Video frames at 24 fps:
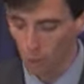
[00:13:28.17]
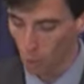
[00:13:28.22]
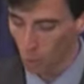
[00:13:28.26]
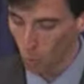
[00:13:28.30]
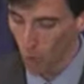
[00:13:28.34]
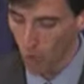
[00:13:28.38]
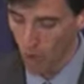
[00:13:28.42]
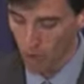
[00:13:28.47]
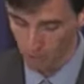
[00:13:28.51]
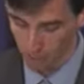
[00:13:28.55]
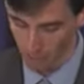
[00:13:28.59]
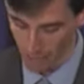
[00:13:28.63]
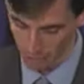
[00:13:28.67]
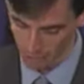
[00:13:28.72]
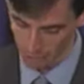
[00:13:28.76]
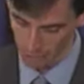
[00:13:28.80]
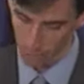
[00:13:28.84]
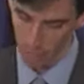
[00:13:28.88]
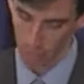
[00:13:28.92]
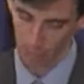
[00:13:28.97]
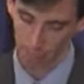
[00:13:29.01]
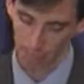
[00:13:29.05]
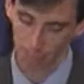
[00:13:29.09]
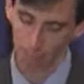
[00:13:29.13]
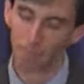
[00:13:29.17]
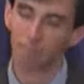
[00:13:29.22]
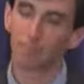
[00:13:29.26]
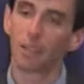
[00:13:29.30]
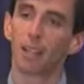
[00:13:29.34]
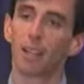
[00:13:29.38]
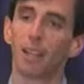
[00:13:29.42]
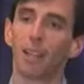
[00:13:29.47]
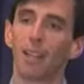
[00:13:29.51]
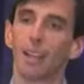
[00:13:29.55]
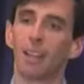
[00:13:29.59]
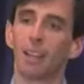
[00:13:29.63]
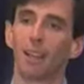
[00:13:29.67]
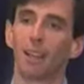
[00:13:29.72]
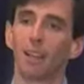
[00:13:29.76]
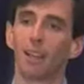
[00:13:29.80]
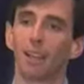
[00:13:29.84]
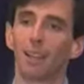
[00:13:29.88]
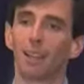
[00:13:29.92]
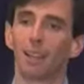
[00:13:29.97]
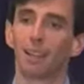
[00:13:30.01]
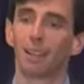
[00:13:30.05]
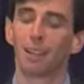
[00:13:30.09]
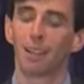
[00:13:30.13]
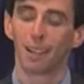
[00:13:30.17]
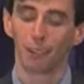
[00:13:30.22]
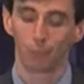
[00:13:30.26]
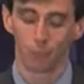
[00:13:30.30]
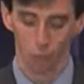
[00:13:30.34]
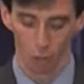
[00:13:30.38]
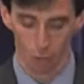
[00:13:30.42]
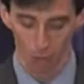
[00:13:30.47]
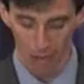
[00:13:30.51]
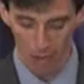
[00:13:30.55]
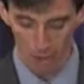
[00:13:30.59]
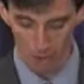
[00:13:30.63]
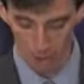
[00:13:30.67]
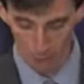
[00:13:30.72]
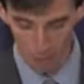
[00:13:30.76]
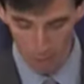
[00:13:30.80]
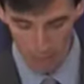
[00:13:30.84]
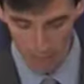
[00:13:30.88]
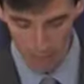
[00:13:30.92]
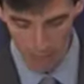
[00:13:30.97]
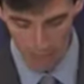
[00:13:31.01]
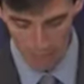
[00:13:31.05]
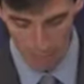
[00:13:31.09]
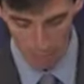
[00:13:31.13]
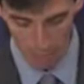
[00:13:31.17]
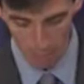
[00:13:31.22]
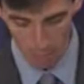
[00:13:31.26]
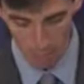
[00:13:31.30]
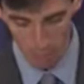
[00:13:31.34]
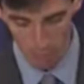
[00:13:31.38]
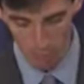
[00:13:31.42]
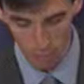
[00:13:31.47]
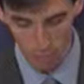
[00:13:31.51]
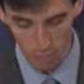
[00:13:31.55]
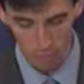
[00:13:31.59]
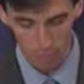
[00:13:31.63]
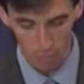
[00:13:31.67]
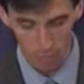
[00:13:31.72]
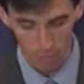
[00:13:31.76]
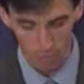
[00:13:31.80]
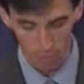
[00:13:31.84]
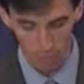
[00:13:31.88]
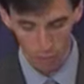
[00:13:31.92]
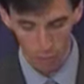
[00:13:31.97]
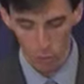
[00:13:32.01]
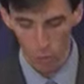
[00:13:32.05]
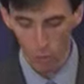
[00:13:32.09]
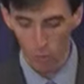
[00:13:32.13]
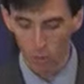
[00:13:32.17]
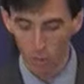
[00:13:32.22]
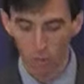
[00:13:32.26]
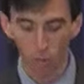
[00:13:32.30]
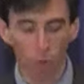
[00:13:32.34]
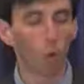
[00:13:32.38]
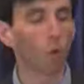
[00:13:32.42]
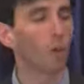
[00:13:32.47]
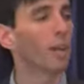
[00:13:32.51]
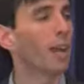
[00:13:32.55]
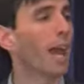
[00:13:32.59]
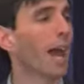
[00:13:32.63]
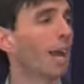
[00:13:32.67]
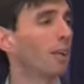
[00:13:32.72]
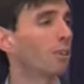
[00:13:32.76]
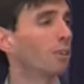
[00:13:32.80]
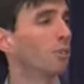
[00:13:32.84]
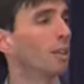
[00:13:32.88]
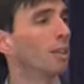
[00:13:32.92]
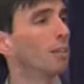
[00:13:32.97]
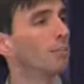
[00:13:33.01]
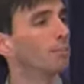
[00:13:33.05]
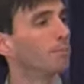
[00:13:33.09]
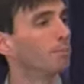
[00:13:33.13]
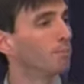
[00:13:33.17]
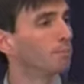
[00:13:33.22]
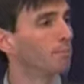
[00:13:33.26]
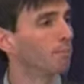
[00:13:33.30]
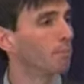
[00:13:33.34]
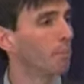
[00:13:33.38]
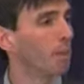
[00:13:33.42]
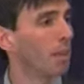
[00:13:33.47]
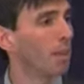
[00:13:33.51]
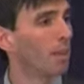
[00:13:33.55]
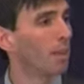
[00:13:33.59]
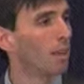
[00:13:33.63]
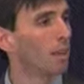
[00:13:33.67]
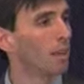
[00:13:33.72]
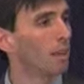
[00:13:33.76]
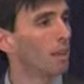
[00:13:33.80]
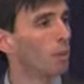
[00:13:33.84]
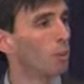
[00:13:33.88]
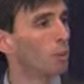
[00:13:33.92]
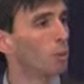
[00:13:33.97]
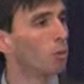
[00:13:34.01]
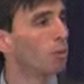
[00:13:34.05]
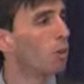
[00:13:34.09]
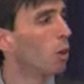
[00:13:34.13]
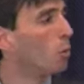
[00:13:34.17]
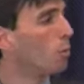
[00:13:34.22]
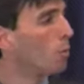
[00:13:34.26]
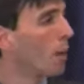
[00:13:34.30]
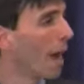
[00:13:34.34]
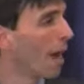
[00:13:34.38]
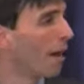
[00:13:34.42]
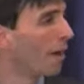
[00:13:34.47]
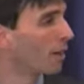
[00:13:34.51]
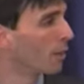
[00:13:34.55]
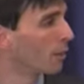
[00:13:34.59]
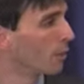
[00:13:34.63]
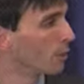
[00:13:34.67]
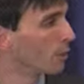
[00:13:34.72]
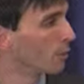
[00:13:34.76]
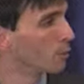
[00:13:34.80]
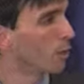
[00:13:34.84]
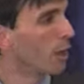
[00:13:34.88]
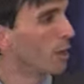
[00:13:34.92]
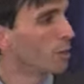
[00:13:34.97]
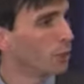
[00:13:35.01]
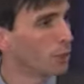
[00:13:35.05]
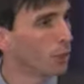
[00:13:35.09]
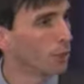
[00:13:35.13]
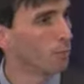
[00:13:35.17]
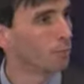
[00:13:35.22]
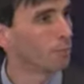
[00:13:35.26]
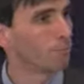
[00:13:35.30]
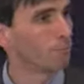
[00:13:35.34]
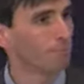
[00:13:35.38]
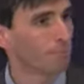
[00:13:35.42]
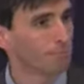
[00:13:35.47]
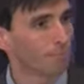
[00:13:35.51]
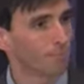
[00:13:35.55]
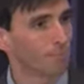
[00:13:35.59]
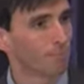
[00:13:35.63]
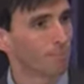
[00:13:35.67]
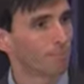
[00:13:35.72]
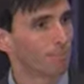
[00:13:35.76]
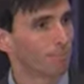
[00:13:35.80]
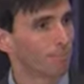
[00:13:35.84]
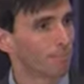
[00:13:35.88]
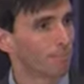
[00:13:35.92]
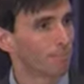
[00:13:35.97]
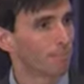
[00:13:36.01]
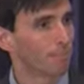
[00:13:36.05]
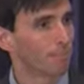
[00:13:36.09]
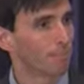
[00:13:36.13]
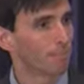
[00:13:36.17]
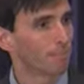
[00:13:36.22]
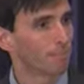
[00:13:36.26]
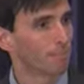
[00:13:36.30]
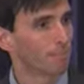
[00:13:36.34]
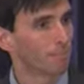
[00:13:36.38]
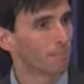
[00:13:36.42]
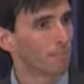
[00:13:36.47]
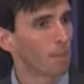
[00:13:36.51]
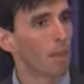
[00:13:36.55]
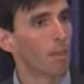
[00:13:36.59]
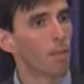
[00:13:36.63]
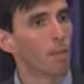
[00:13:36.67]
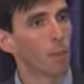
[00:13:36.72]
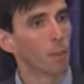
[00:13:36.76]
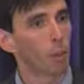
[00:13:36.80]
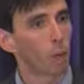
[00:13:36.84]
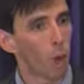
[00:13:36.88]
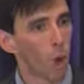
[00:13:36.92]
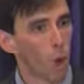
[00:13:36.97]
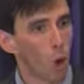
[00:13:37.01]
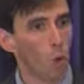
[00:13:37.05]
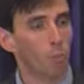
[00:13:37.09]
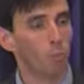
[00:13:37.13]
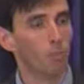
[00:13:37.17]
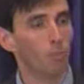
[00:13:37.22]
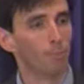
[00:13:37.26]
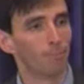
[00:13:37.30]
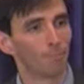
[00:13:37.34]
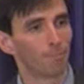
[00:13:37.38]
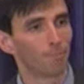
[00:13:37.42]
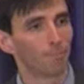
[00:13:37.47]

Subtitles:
with wildlife, and surrounded by neighbors for whom a foreign accent was no barrier to friendship. They were home.